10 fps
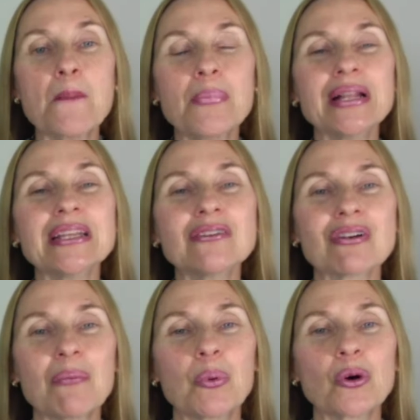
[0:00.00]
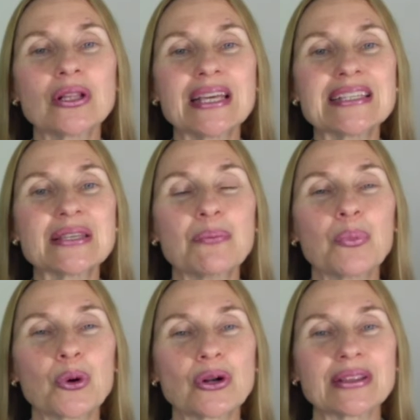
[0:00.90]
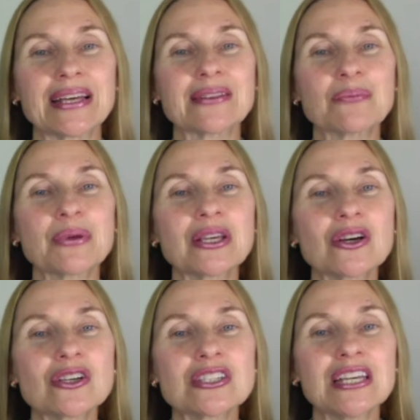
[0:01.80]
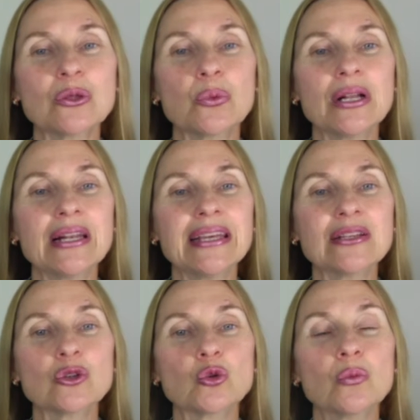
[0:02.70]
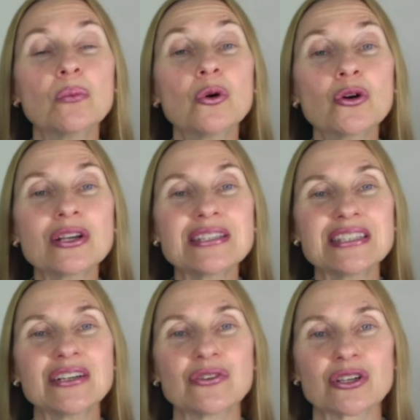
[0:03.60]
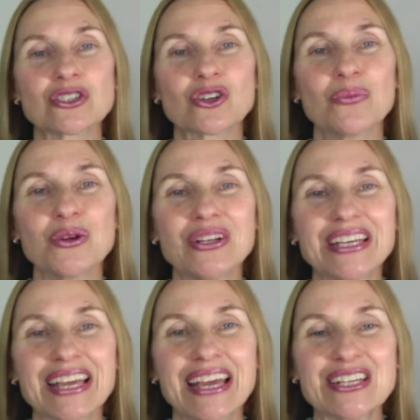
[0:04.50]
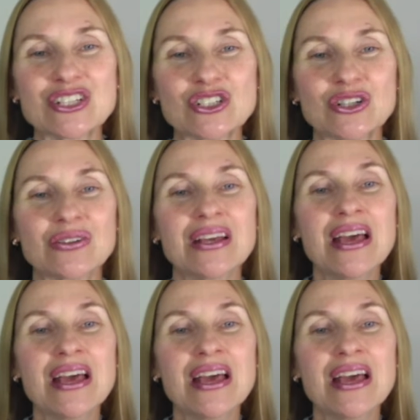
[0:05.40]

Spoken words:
Building rapport is important because it will lead to more serious communication,